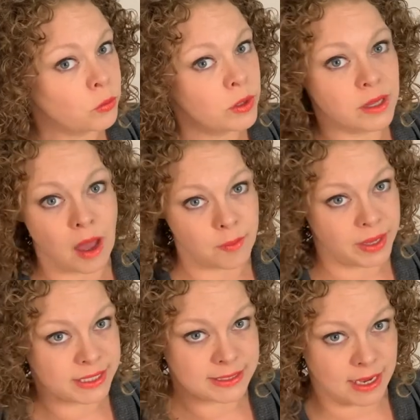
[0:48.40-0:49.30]
will not
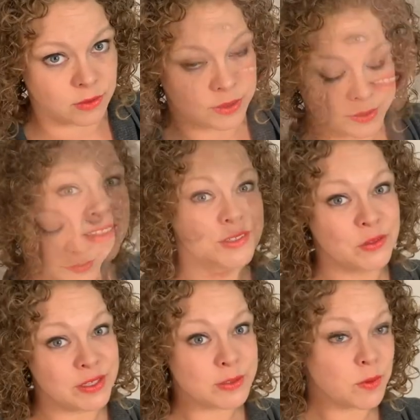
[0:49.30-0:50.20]
make a sound. So
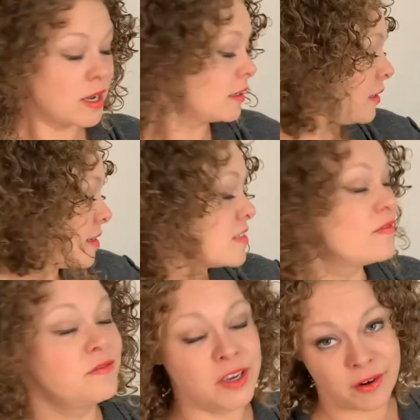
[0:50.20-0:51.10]
this one, it's
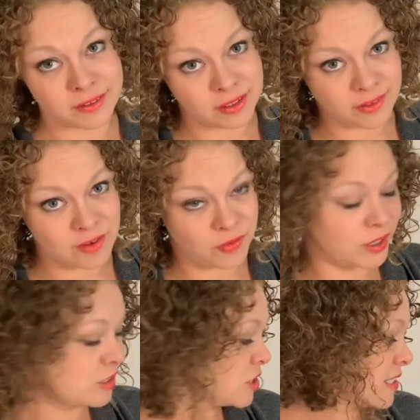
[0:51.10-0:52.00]
very little
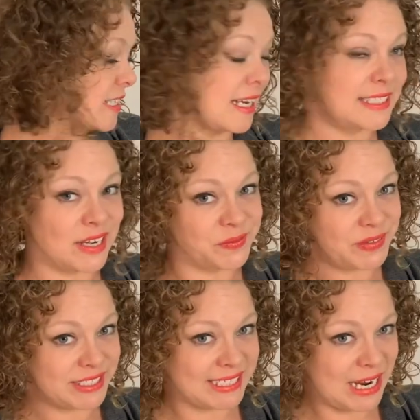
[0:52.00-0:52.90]
effort. Just set it down
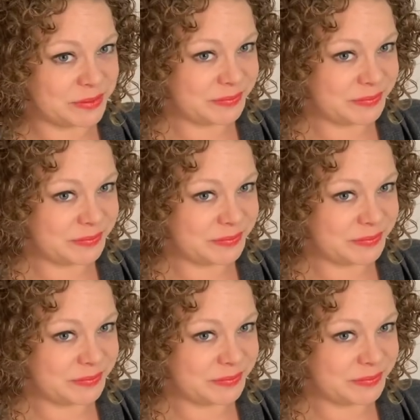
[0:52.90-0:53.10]
face down.